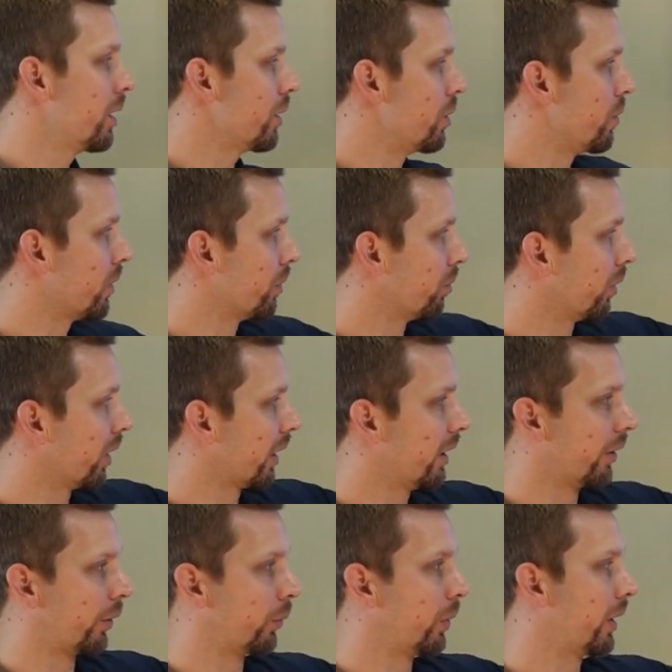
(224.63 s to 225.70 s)
you can plug in
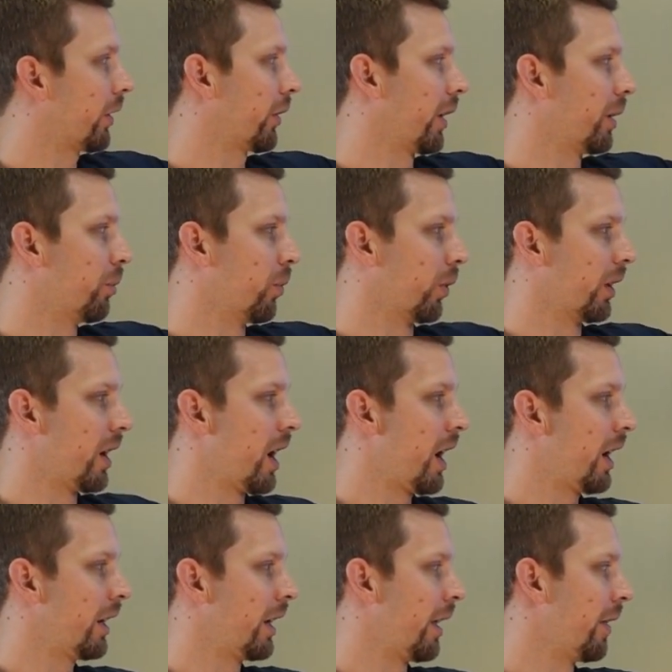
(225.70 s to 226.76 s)
a switch, say to port
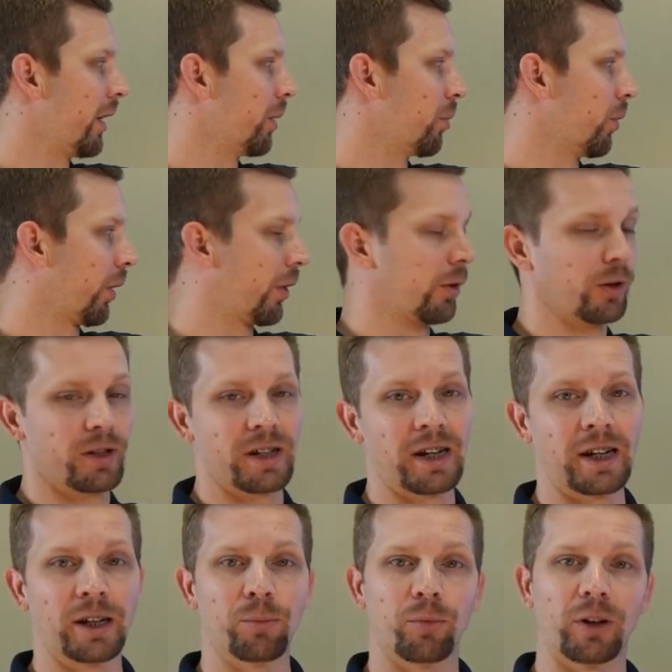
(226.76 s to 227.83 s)
9 and then to port
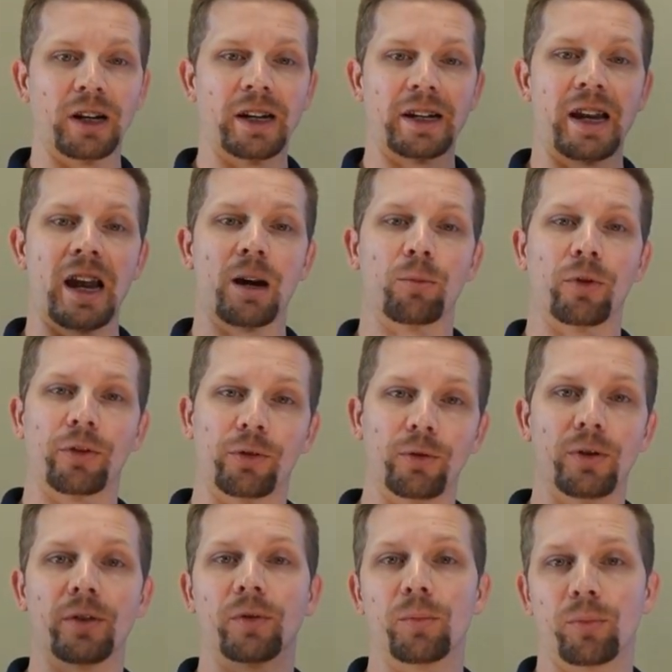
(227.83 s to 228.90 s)
13, and bring in cameras through
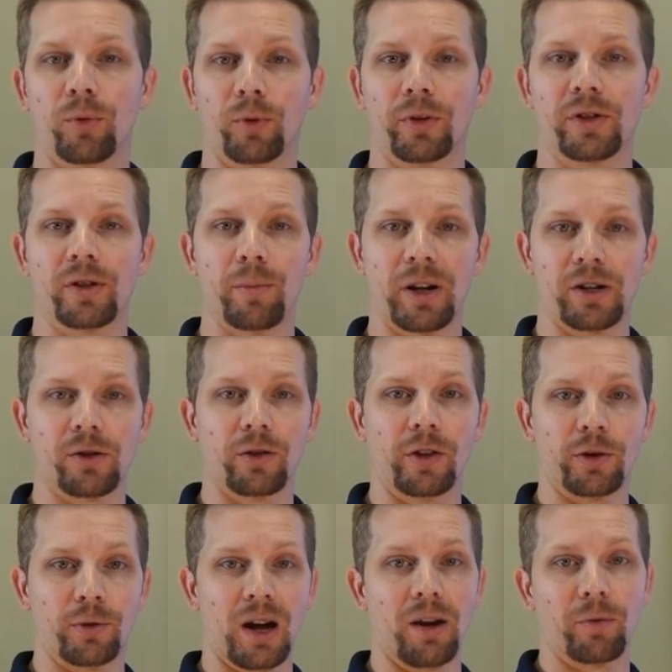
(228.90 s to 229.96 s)
different ports to make sure the
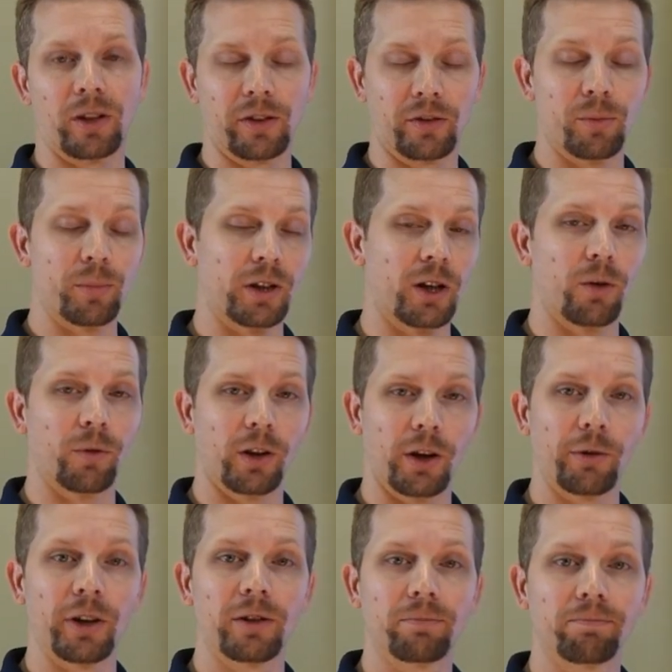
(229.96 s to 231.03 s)
traffic isn't being overloaded.